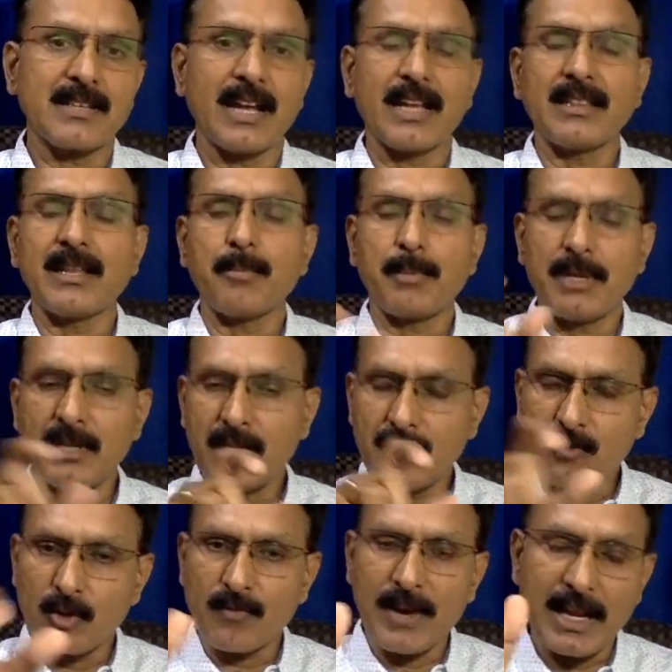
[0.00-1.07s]
and the period
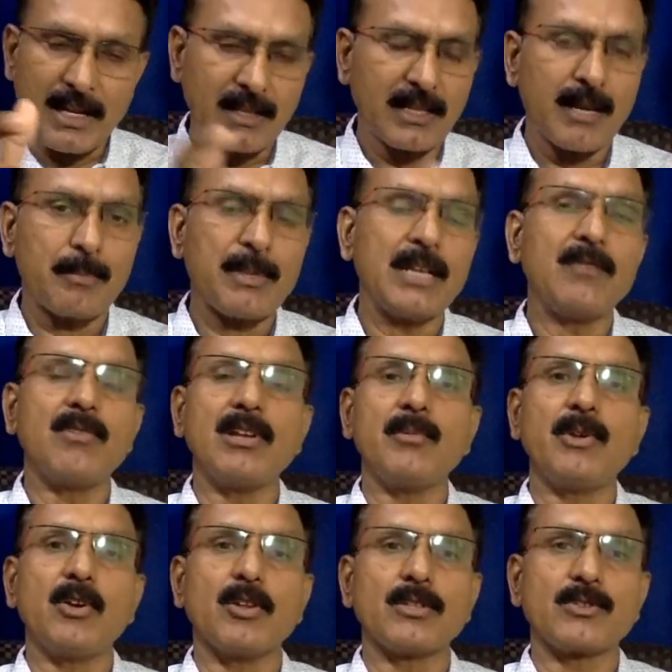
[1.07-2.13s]
for filing the appeal will
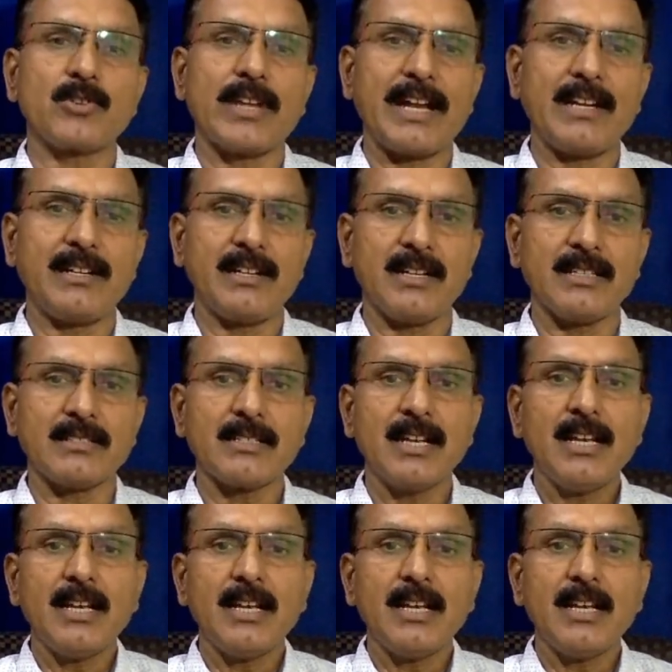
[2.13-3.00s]
be also 90 days.